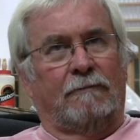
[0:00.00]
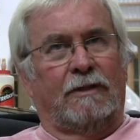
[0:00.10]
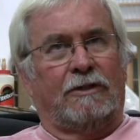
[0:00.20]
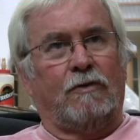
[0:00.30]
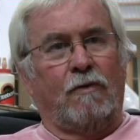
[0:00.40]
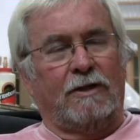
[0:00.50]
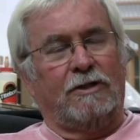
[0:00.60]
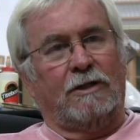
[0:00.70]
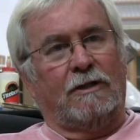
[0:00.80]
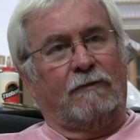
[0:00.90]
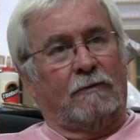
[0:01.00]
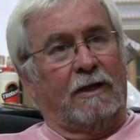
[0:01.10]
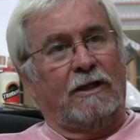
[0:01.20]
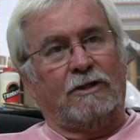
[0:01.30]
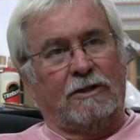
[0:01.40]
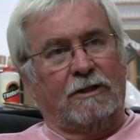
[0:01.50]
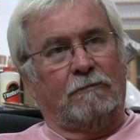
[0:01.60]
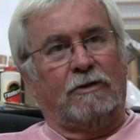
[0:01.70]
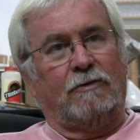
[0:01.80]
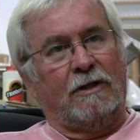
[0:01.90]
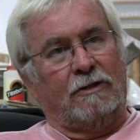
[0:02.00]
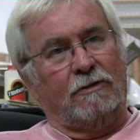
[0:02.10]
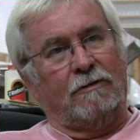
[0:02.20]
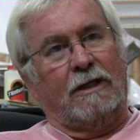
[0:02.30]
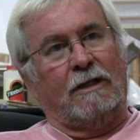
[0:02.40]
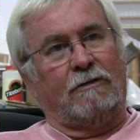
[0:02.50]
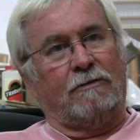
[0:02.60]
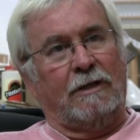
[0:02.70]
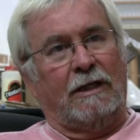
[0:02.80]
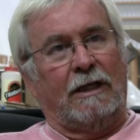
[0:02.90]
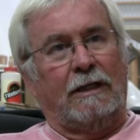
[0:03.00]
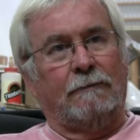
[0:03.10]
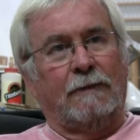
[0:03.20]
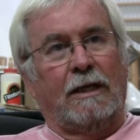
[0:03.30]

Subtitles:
this question of the relationship between 2D and 3D.